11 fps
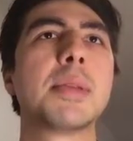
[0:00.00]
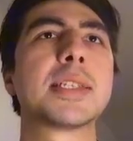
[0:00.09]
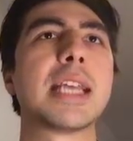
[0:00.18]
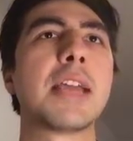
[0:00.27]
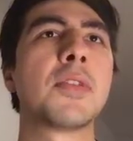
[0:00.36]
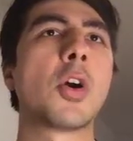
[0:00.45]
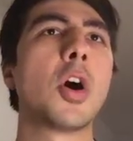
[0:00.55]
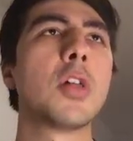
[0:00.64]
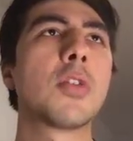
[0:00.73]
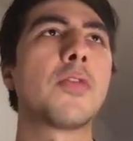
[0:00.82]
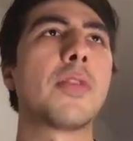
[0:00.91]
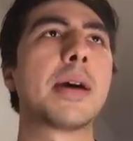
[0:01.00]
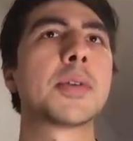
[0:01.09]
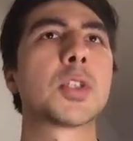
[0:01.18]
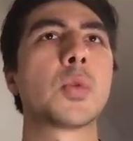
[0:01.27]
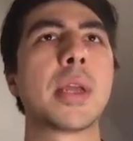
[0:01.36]
saving all of our
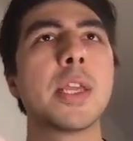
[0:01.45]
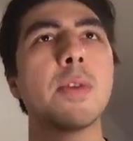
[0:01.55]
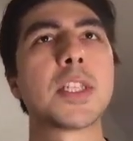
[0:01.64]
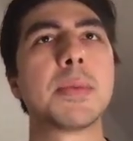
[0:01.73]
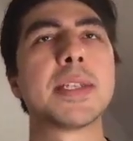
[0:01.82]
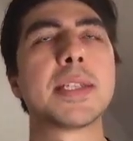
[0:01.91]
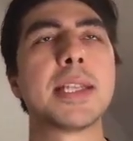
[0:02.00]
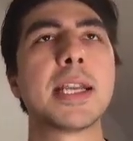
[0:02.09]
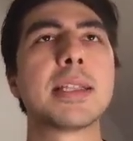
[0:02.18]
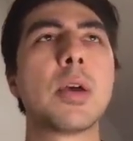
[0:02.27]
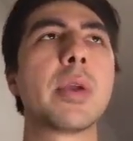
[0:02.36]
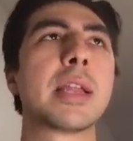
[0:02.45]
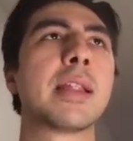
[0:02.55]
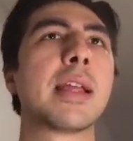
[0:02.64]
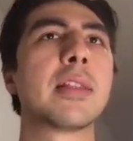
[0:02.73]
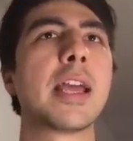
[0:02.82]
files to a USB stick that we
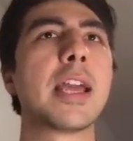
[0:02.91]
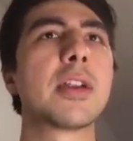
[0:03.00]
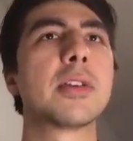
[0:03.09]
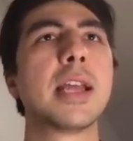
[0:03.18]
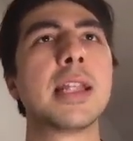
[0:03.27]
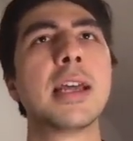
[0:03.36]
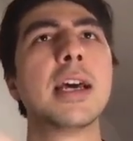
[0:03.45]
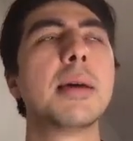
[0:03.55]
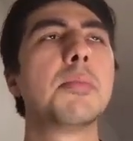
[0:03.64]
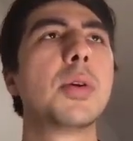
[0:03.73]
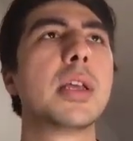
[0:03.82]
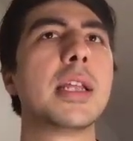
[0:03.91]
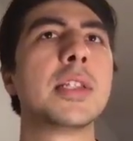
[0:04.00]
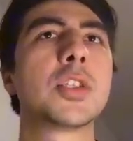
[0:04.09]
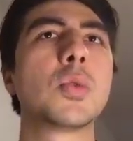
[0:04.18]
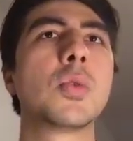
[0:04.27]
can later then put it
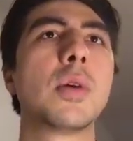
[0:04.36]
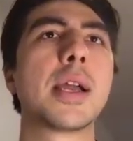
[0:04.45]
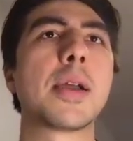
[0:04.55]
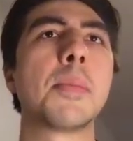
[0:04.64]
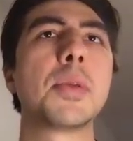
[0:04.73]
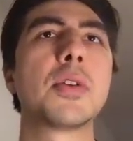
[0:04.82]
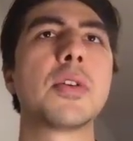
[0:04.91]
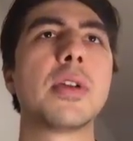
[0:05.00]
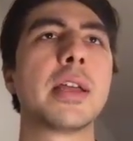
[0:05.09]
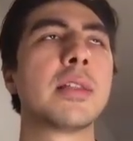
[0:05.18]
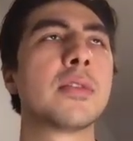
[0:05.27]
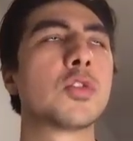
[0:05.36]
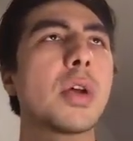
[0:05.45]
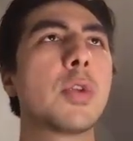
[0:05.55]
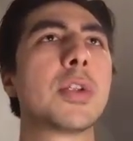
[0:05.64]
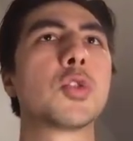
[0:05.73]
into a computer and try
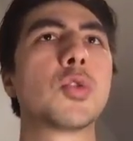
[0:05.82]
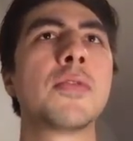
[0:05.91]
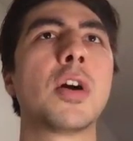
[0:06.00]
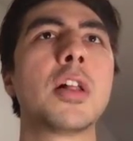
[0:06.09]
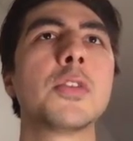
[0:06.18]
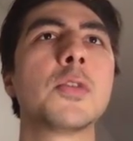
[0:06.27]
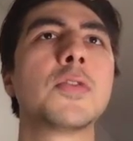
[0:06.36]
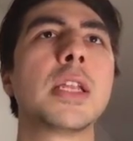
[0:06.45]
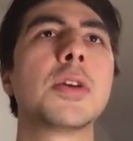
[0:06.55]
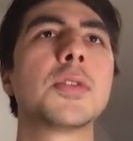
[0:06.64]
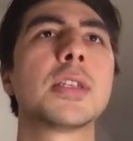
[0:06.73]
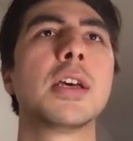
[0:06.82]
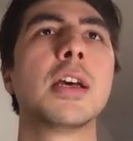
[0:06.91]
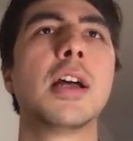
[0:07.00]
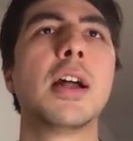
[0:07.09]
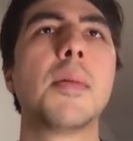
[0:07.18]
to retrieve all those videos.
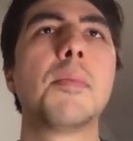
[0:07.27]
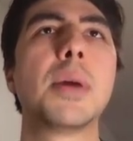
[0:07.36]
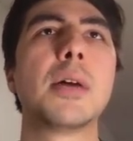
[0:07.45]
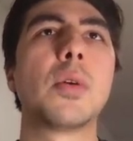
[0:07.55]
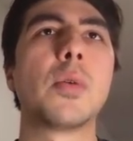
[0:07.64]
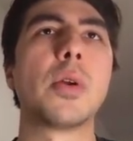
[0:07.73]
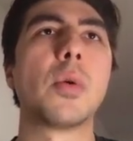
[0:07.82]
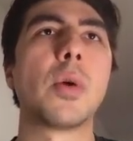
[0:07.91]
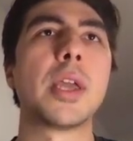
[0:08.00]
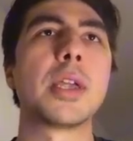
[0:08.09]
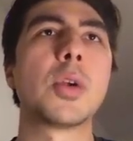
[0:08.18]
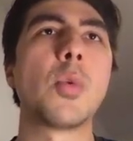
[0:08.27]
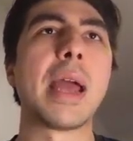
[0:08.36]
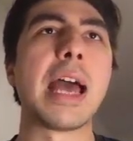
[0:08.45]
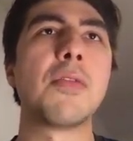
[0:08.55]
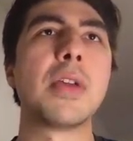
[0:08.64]
But here we
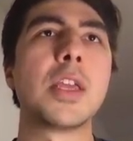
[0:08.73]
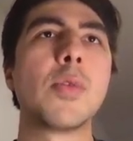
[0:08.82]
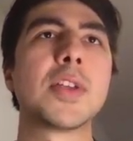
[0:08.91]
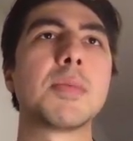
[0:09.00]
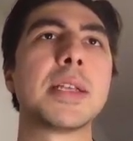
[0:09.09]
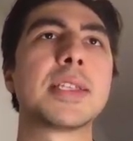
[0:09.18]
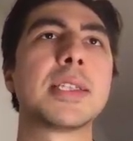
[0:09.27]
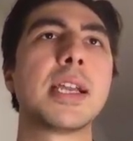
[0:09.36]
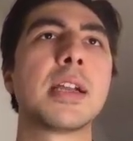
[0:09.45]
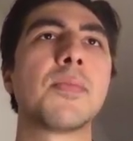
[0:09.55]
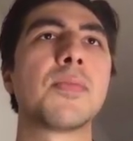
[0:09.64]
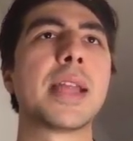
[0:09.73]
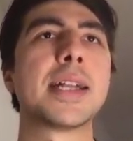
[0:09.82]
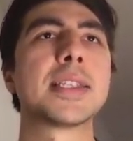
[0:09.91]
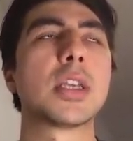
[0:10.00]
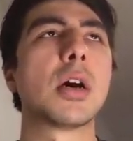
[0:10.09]
have a USB stick
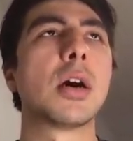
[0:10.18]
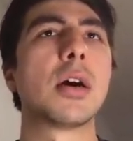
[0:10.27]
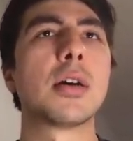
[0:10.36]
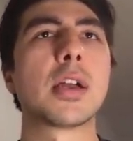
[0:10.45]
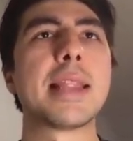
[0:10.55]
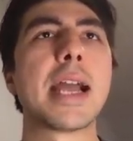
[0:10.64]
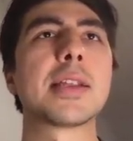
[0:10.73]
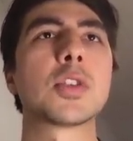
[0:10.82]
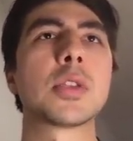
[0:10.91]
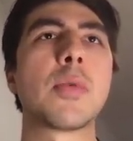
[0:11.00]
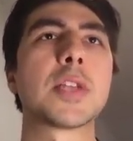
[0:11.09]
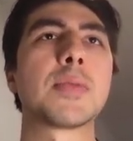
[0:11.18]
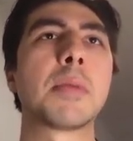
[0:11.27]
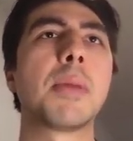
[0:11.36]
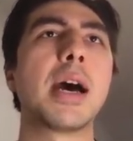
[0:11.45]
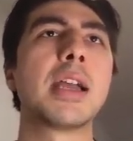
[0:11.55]
that's connected to the Raspberry
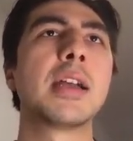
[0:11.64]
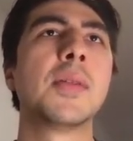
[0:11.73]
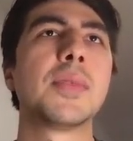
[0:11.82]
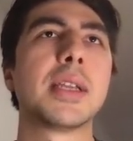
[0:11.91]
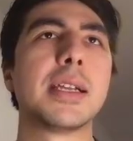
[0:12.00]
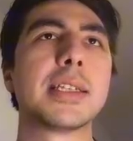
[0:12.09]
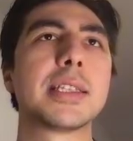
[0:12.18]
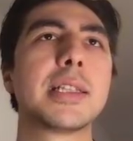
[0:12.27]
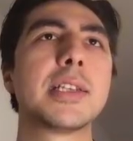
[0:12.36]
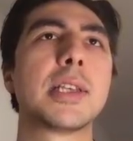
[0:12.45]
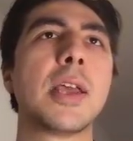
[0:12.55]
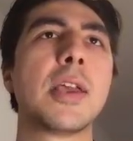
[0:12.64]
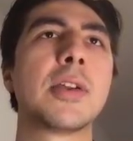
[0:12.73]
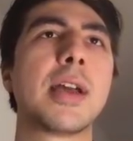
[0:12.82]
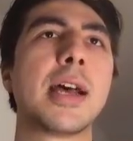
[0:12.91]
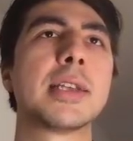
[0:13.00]
Pi it's listed
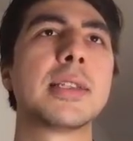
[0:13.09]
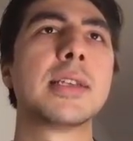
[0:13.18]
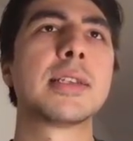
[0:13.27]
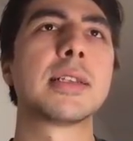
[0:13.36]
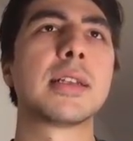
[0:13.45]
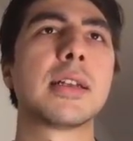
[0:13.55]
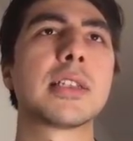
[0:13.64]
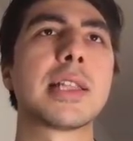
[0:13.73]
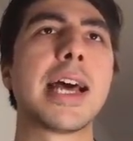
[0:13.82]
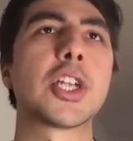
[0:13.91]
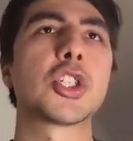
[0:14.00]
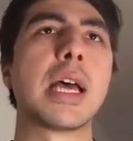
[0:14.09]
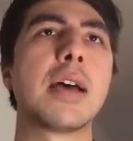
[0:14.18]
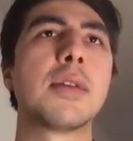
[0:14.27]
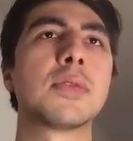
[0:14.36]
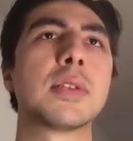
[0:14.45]
here as this slash
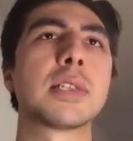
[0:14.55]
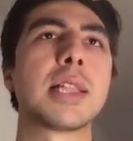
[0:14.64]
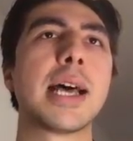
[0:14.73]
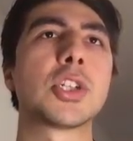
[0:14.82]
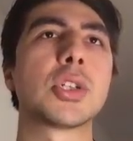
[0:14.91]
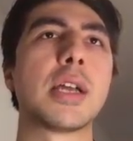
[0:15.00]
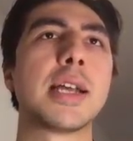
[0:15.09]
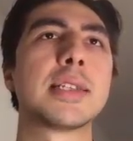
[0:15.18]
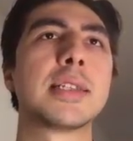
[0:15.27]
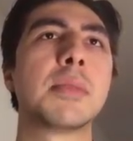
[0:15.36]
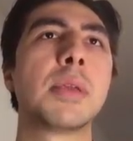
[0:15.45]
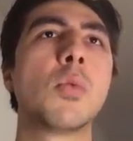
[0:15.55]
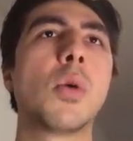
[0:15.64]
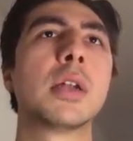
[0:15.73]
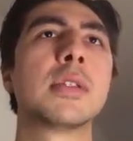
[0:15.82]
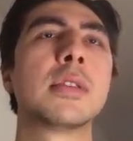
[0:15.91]
dev slash
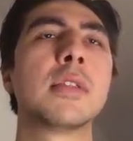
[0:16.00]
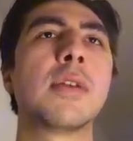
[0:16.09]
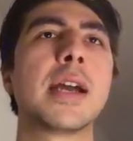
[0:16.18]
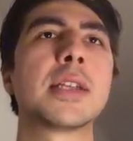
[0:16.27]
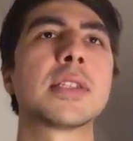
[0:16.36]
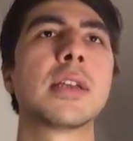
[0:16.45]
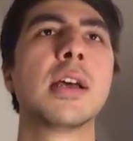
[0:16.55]
sdb1 device.